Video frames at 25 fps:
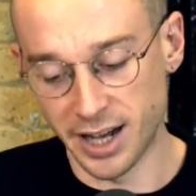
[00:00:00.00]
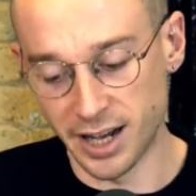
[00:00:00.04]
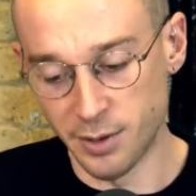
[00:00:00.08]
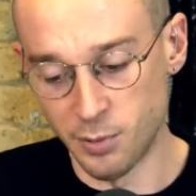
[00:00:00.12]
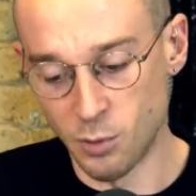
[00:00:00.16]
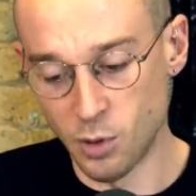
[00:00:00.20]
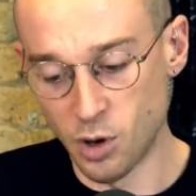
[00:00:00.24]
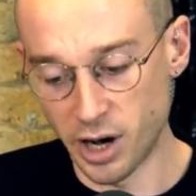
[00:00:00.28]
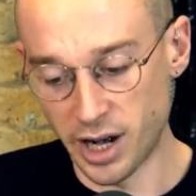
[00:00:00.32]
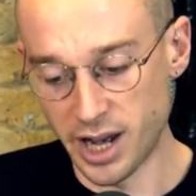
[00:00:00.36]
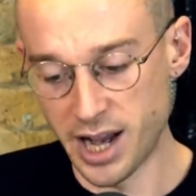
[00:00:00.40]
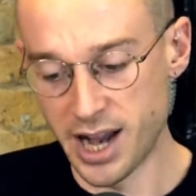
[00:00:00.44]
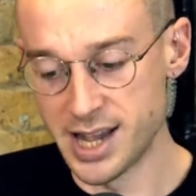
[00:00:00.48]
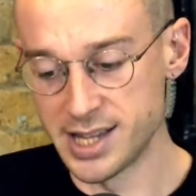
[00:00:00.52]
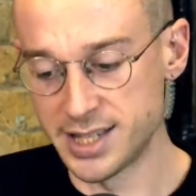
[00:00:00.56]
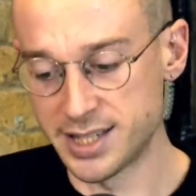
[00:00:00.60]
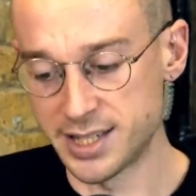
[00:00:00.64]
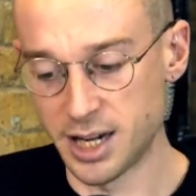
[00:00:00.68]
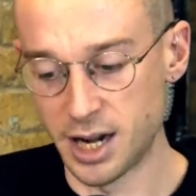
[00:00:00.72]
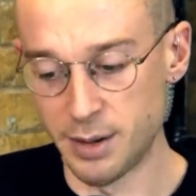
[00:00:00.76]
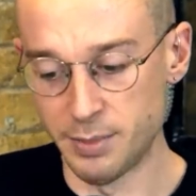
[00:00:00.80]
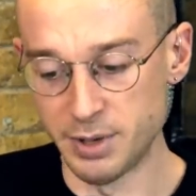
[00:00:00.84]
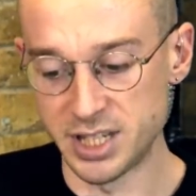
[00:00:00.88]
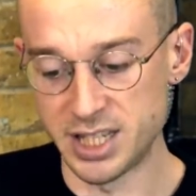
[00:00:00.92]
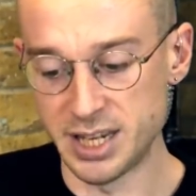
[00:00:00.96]
And what Keir
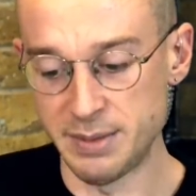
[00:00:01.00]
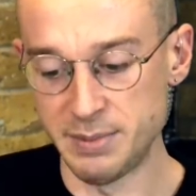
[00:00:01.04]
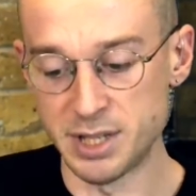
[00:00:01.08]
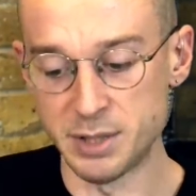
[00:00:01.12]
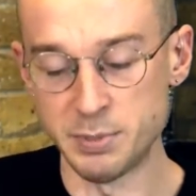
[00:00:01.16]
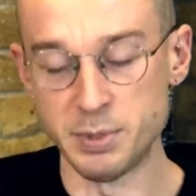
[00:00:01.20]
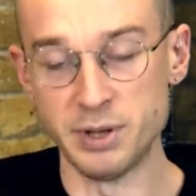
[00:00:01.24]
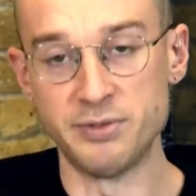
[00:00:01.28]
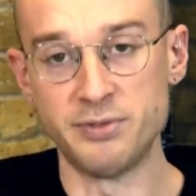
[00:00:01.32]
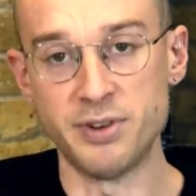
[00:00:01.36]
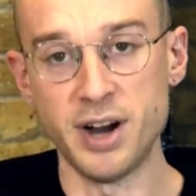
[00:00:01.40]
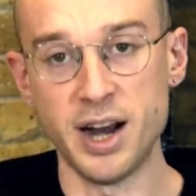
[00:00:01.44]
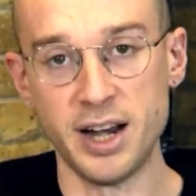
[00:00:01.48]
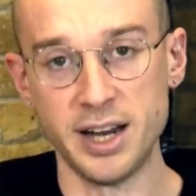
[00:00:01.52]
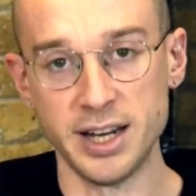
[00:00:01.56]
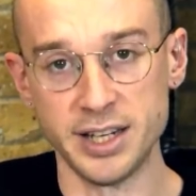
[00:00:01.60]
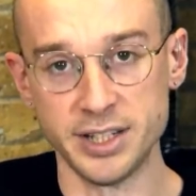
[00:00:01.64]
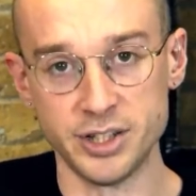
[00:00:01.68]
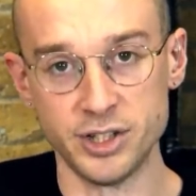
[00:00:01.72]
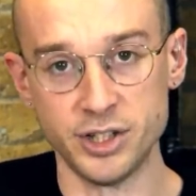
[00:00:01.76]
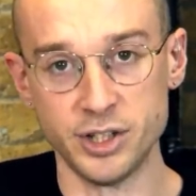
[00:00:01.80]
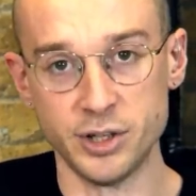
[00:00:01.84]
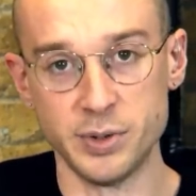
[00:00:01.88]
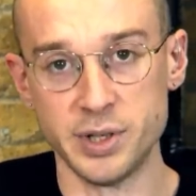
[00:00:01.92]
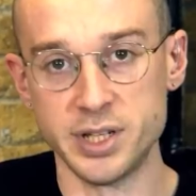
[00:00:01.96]
Starmer seems to be threatening to
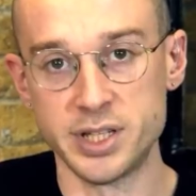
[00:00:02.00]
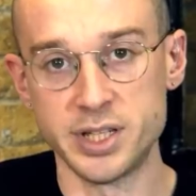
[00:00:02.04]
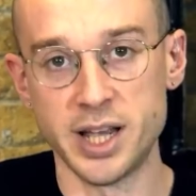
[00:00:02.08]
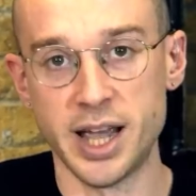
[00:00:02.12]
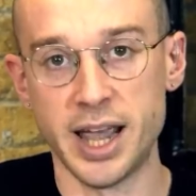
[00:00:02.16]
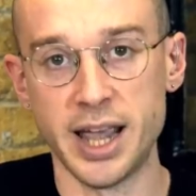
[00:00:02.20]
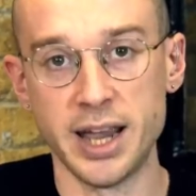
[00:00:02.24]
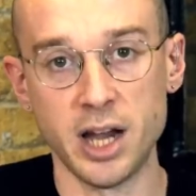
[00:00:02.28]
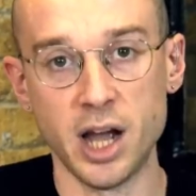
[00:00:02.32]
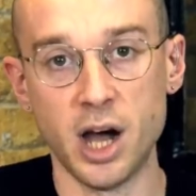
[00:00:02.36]
do is saying,